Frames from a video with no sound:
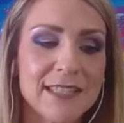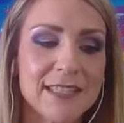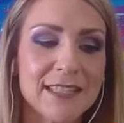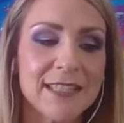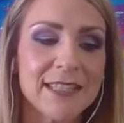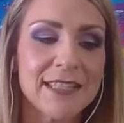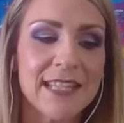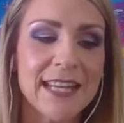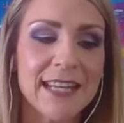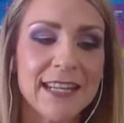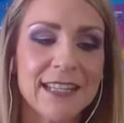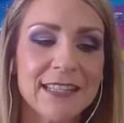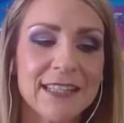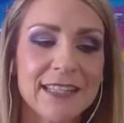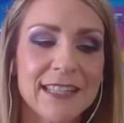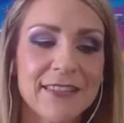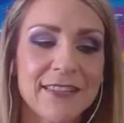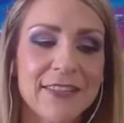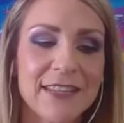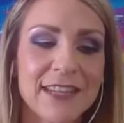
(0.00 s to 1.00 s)
to tenants
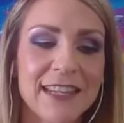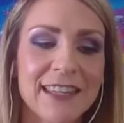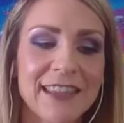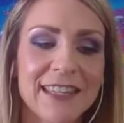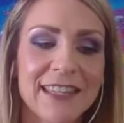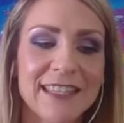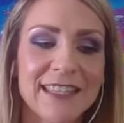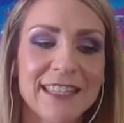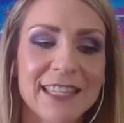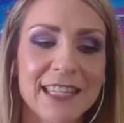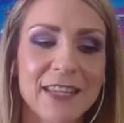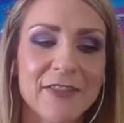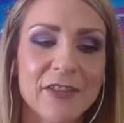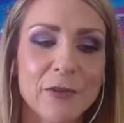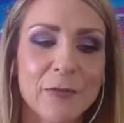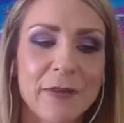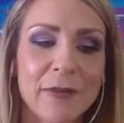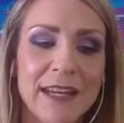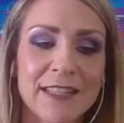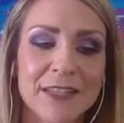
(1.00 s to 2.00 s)
living in the City of El
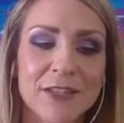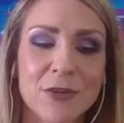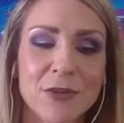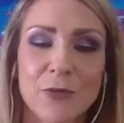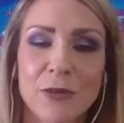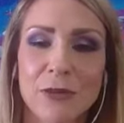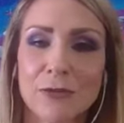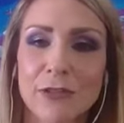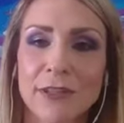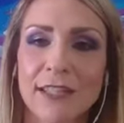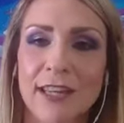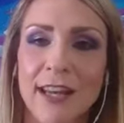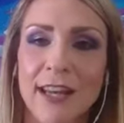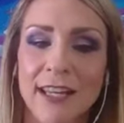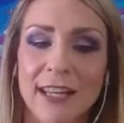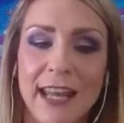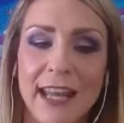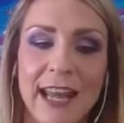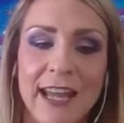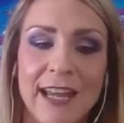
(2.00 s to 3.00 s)
Paso, we will
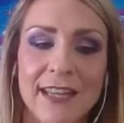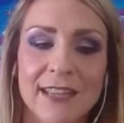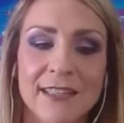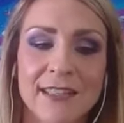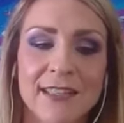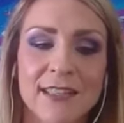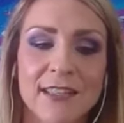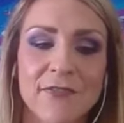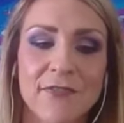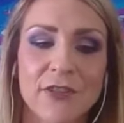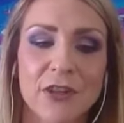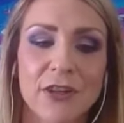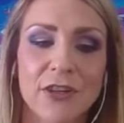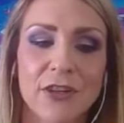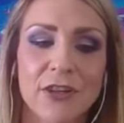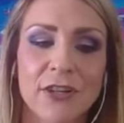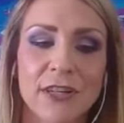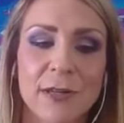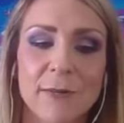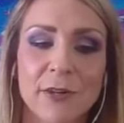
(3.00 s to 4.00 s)
not ask for
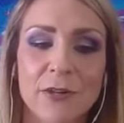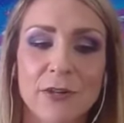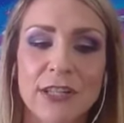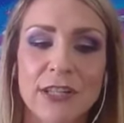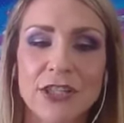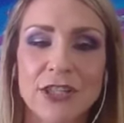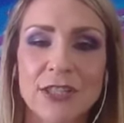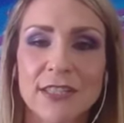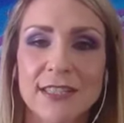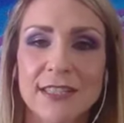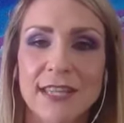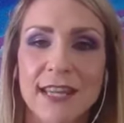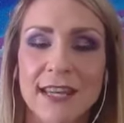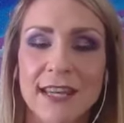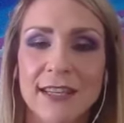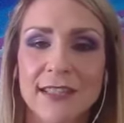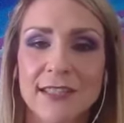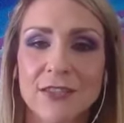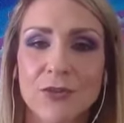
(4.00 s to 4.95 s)
your immigration status,